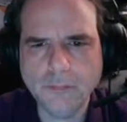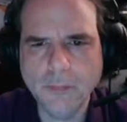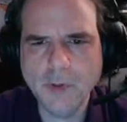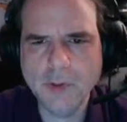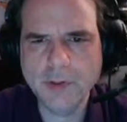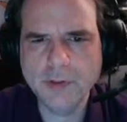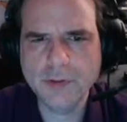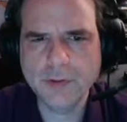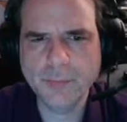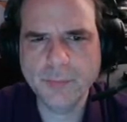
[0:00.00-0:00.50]

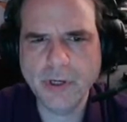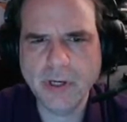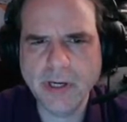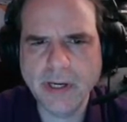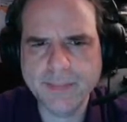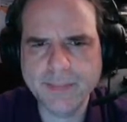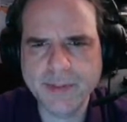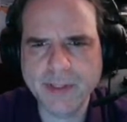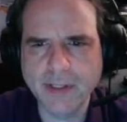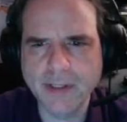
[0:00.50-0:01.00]
So
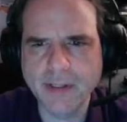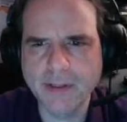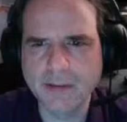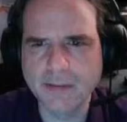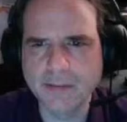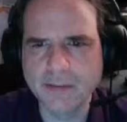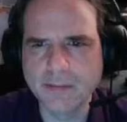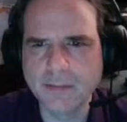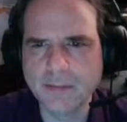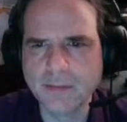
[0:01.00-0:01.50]
perhaps I
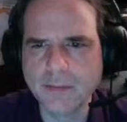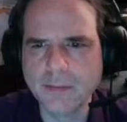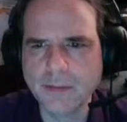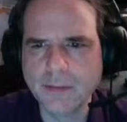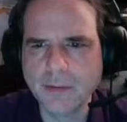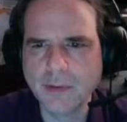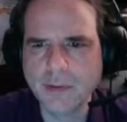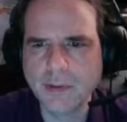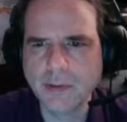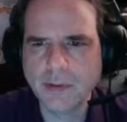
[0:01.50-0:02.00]
can
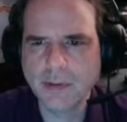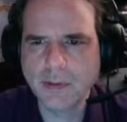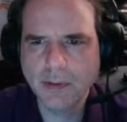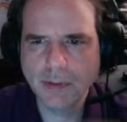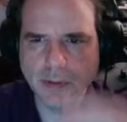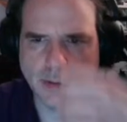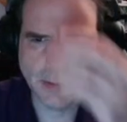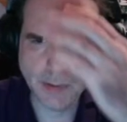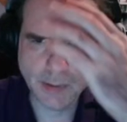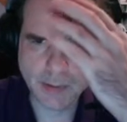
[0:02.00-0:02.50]

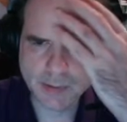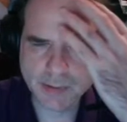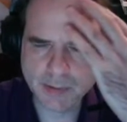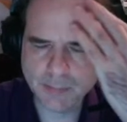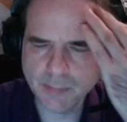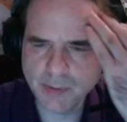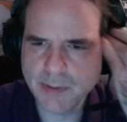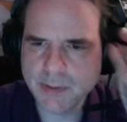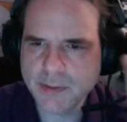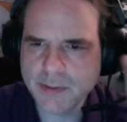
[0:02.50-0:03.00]
get some
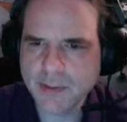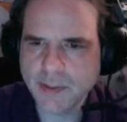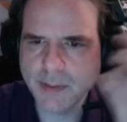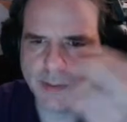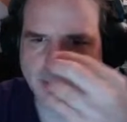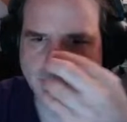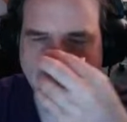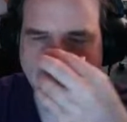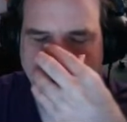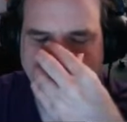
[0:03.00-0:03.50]
insight
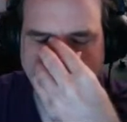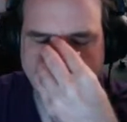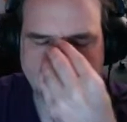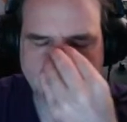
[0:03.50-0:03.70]
there.